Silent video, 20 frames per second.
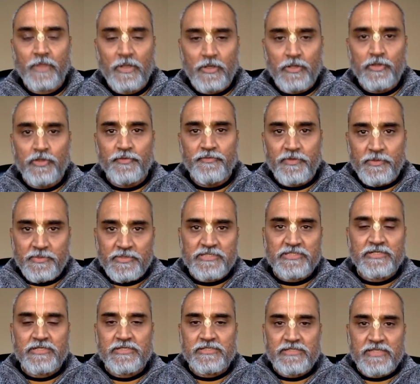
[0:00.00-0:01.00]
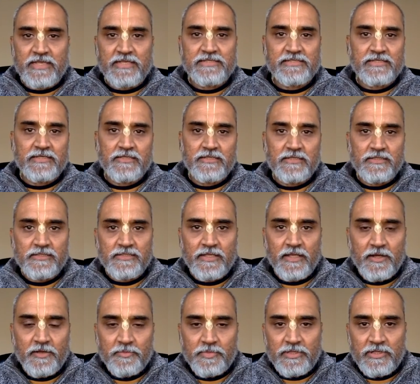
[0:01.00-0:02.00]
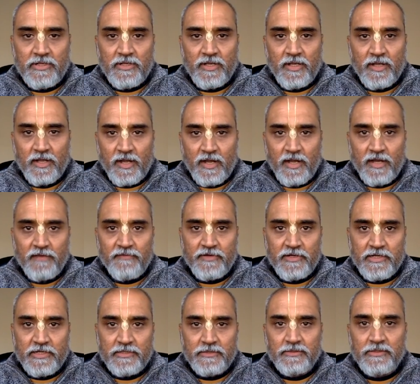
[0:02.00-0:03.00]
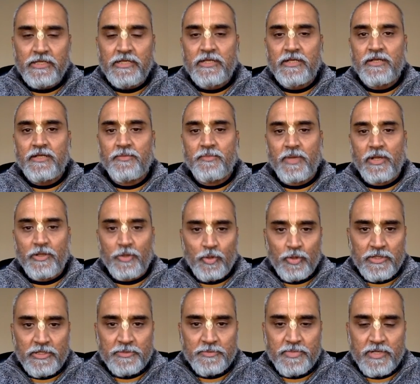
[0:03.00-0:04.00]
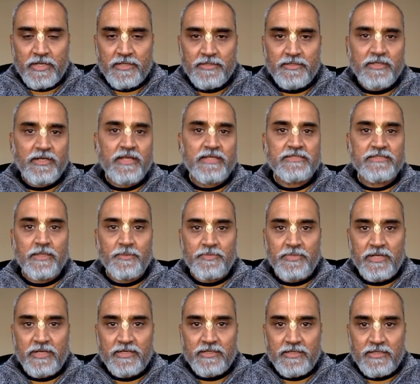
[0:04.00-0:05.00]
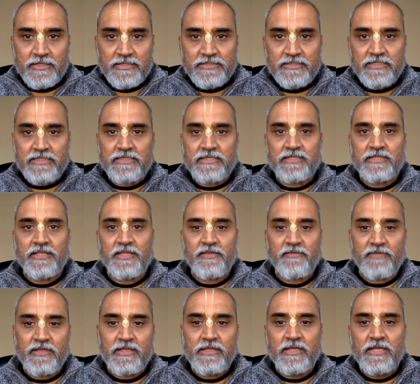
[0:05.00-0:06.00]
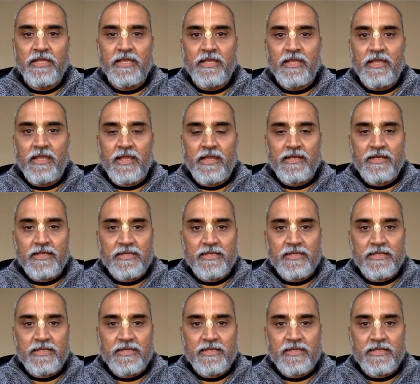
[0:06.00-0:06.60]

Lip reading: Although Vibhishana says that the terrible Ravana, my older brother, has abducted Sita Devi and